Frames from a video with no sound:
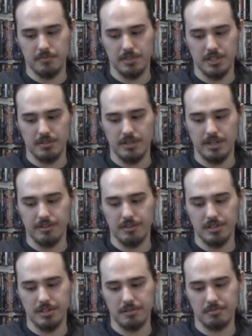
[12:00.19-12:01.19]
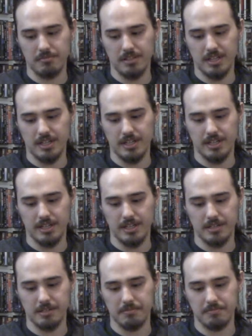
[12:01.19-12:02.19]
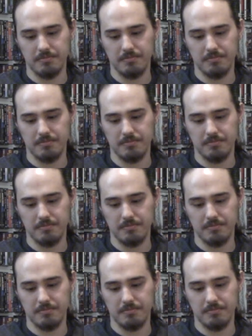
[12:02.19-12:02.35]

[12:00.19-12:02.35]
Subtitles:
was there anything that I